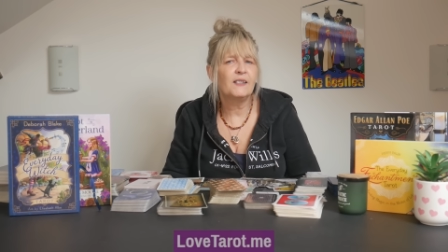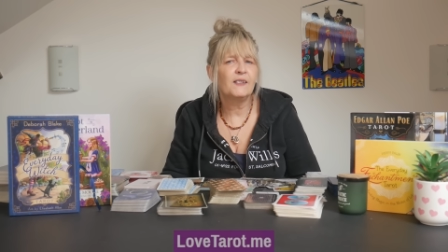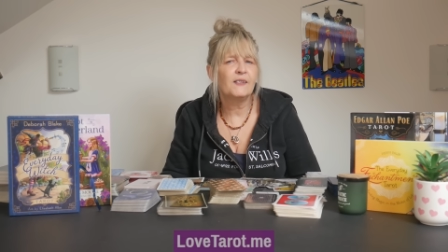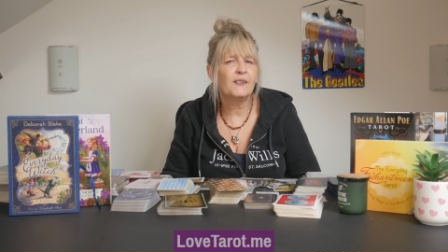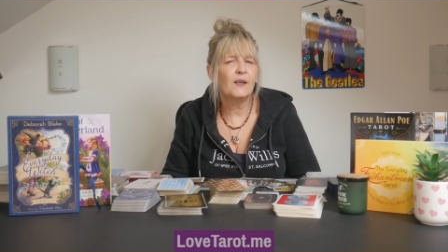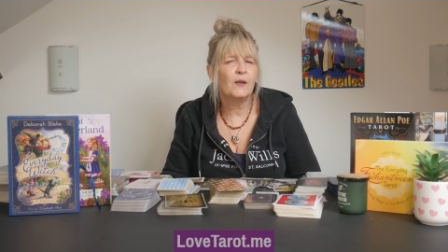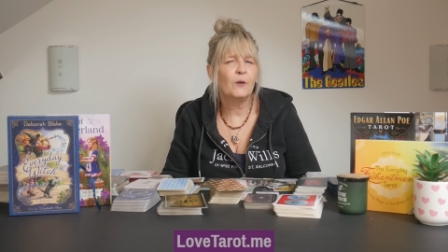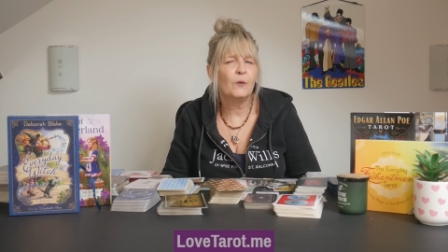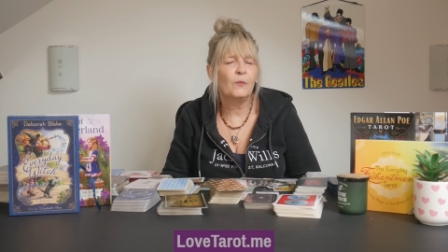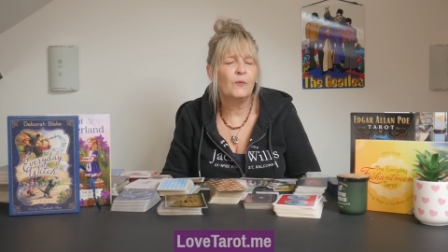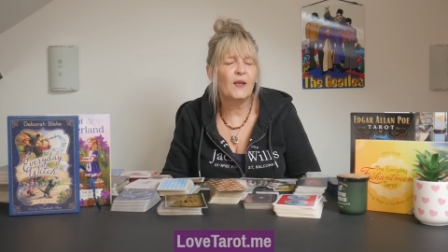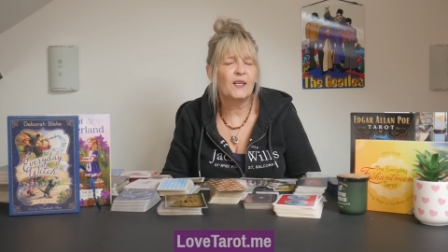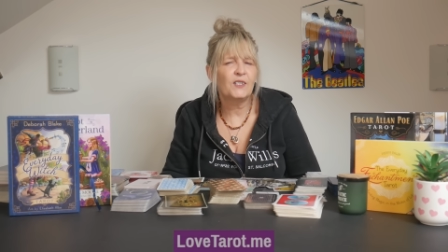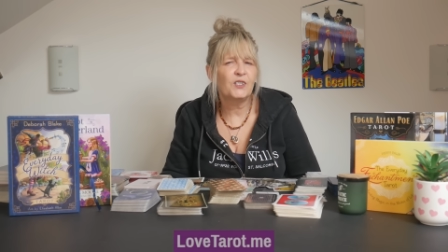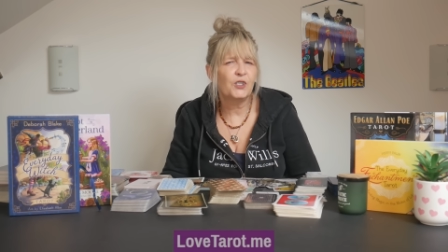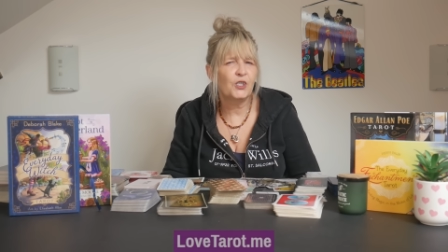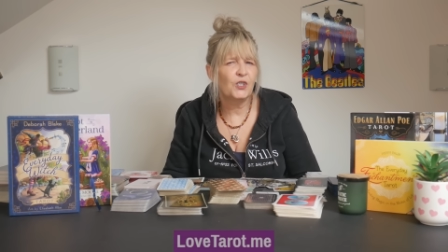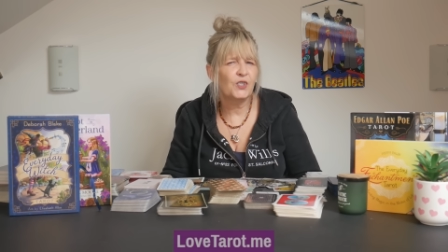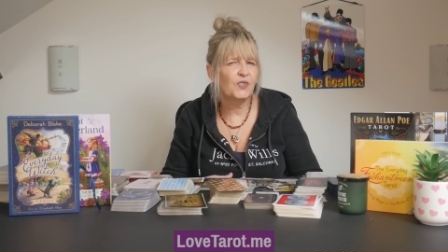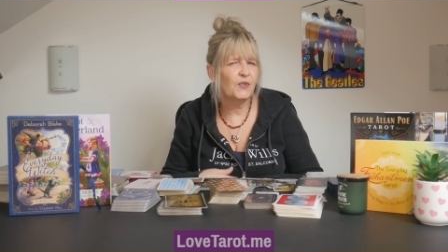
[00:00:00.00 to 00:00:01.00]
So
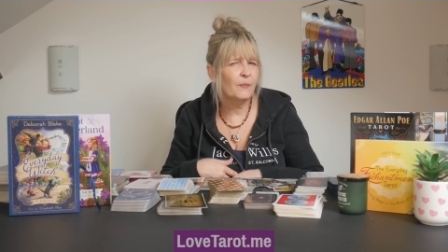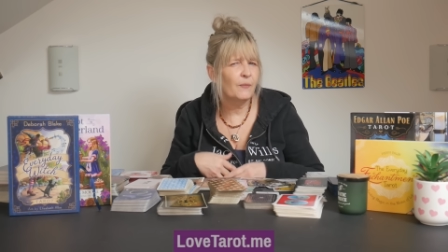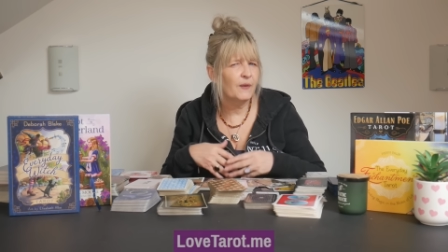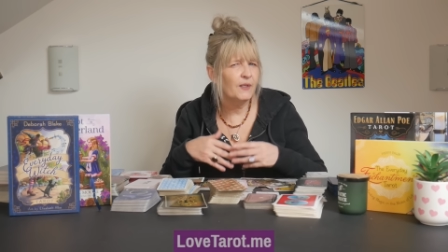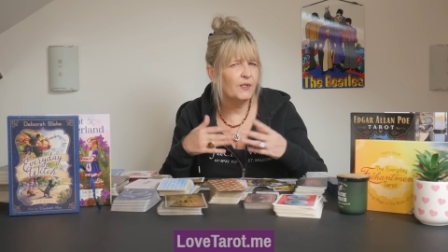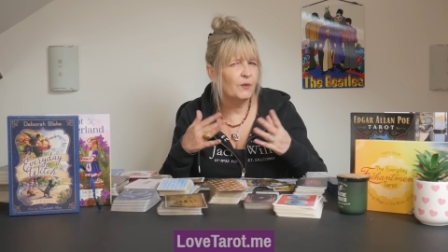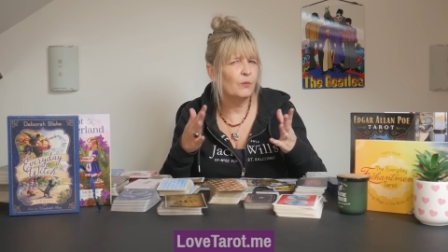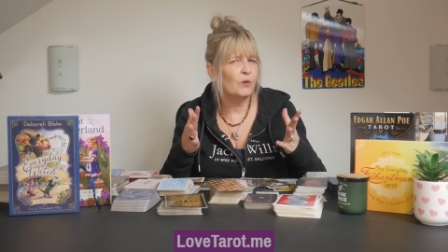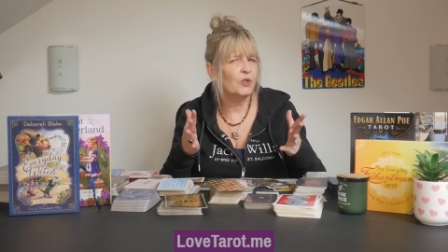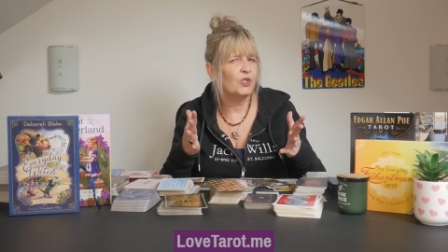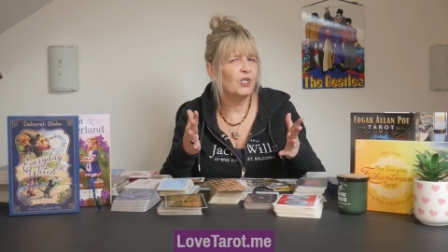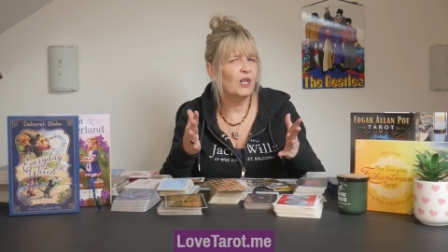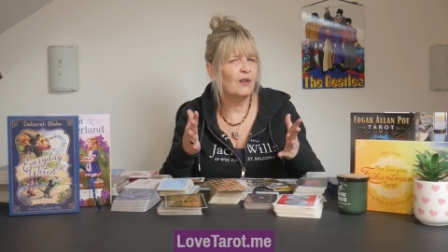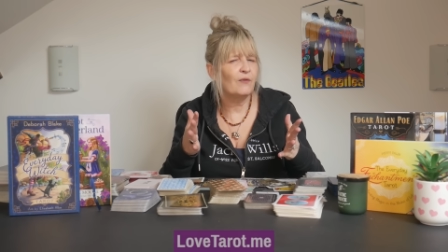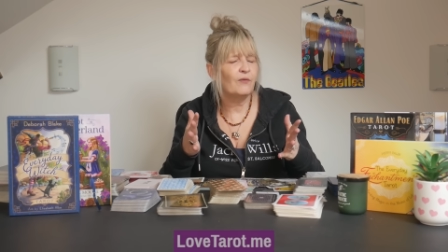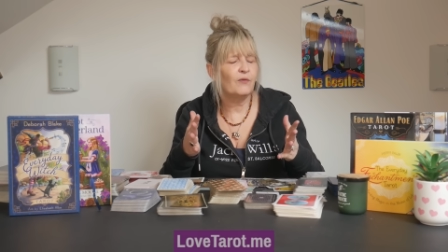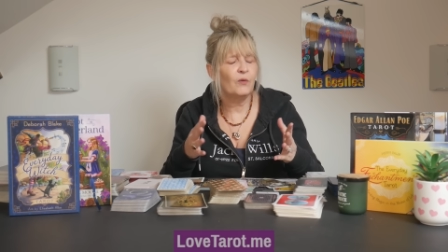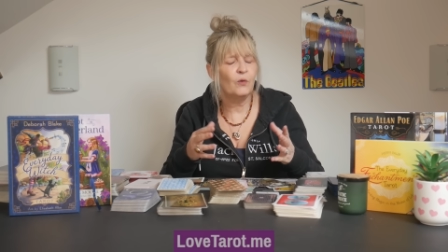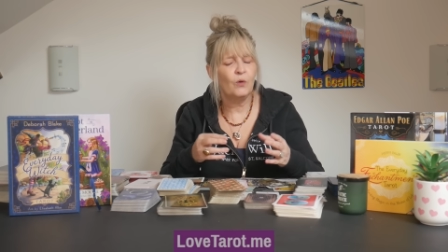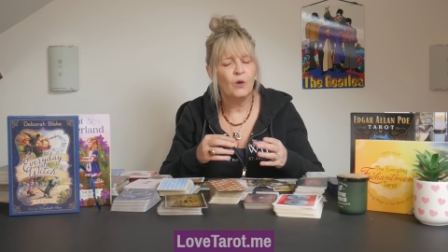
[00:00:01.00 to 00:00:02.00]
that's just something to watch
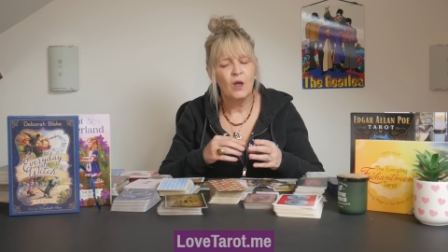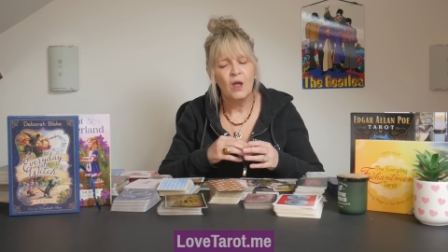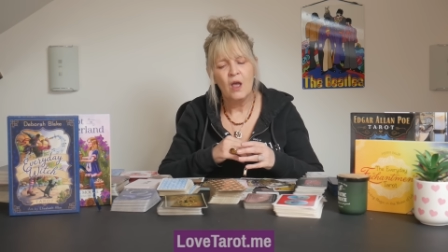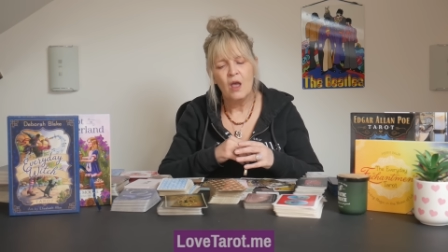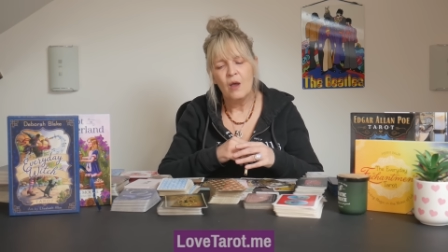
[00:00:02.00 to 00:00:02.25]
out for.